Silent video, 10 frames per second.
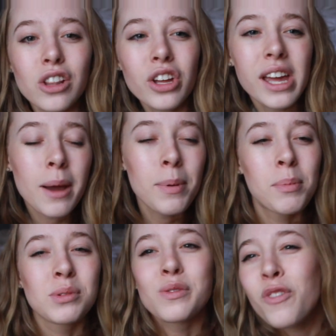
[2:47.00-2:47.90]
looking at
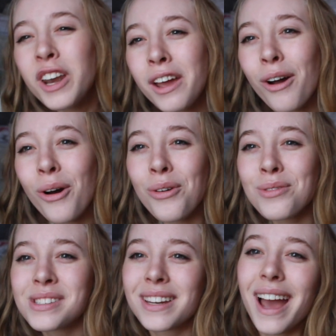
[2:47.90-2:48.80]
people's
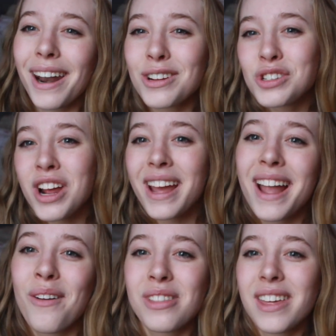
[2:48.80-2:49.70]
videos and kind of just
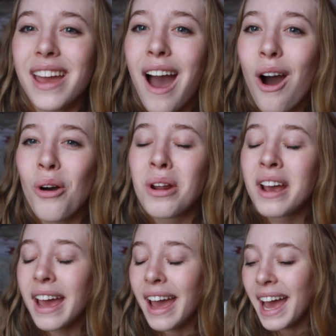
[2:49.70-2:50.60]
checking everything out,
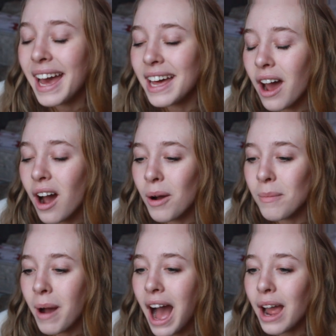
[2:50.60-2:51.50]
and
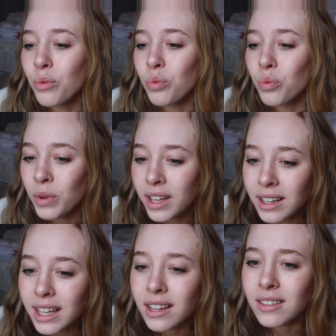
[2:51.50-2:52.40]
um, I
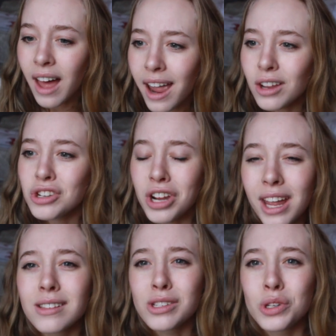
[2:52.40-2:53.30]
really like
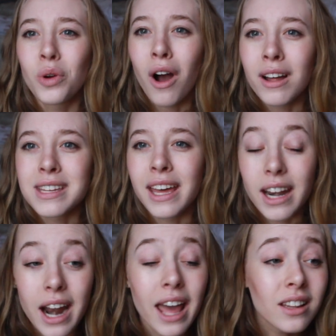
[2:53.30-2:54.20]
Shane's new content,
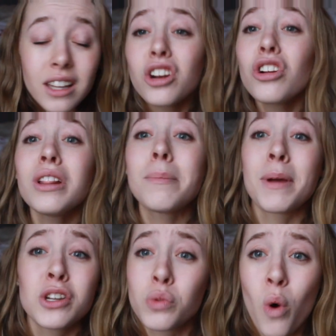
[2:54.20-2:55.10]
and I literally
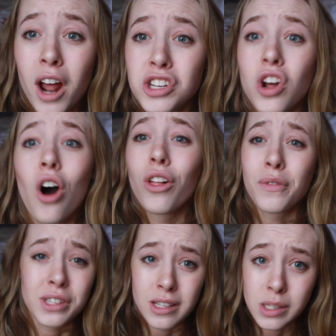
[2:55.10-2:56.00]
binge watched all
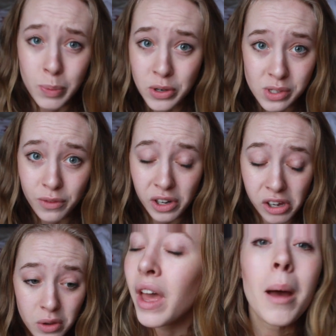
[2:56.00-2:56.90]
of his conspiracy
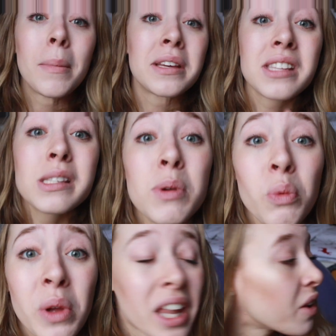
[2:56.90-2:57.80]
videos, because let's be
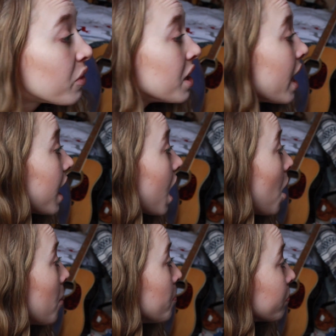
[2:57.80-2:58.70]
real, I feel like
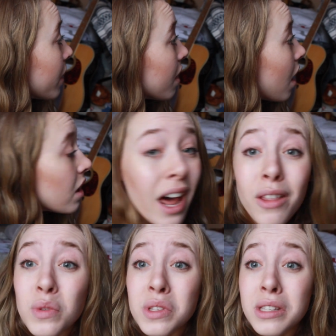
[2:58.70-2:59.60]
um, a lot
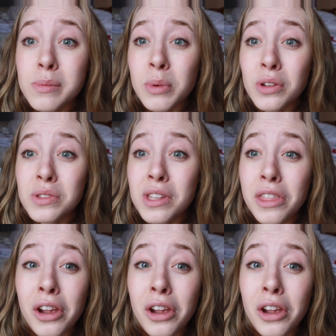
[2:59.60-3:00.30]
of those conspiracy